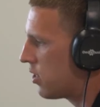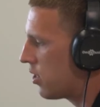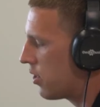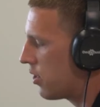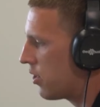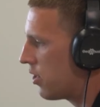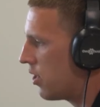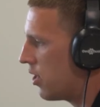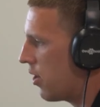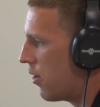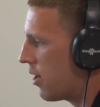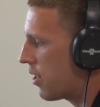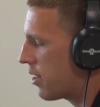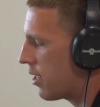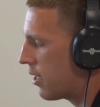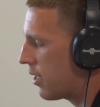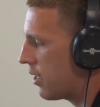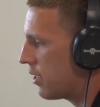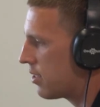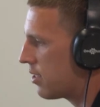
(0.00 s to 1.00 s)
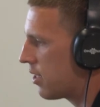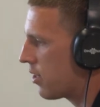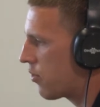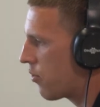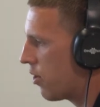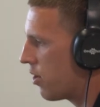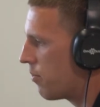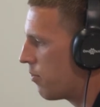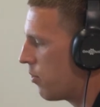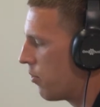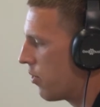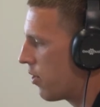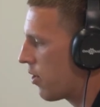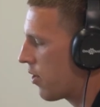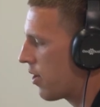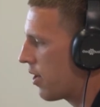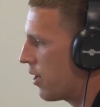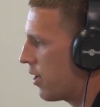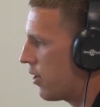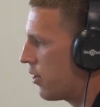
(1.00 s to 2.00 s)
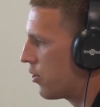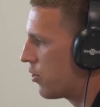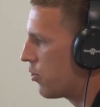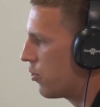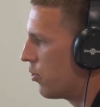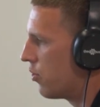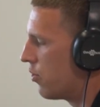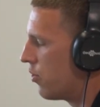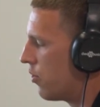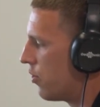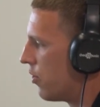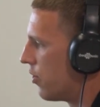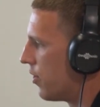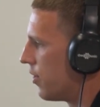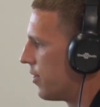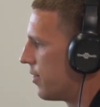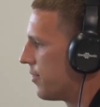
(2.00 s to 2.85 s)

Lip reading: to, I think it's incredible that your